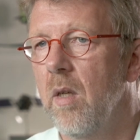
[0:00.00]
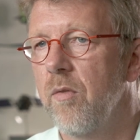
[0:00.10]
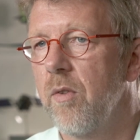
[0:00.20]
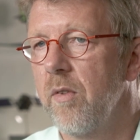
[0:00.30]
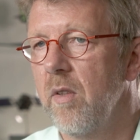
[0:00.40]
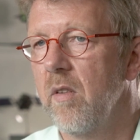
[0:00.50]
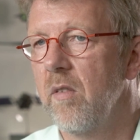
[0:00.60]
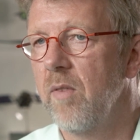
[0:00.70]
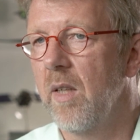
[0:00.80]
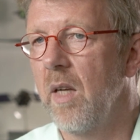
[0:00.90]
Of course, this
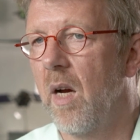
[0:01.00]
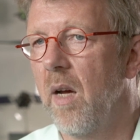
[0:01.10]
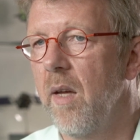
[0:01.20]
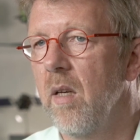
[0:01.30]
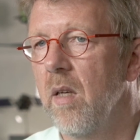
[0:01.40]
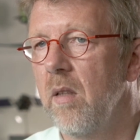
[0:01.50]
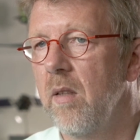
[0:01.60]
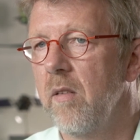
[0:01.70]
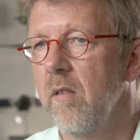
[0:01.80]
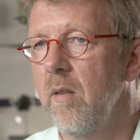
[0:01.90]
is very high, and
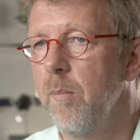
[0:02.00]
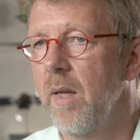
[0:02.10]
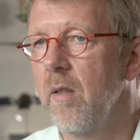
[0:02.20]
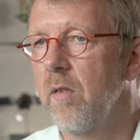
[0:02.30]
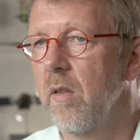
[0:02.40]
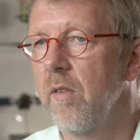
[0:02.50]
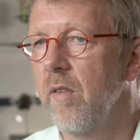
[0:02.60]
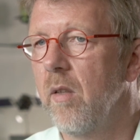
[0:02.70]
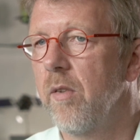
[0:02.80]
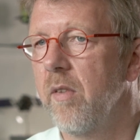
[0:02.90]
this is dependence on a
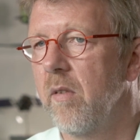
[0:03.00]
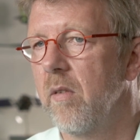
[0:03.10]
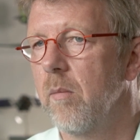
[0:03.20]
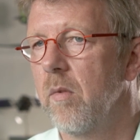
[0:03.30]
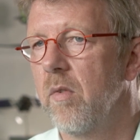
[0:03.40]
single system.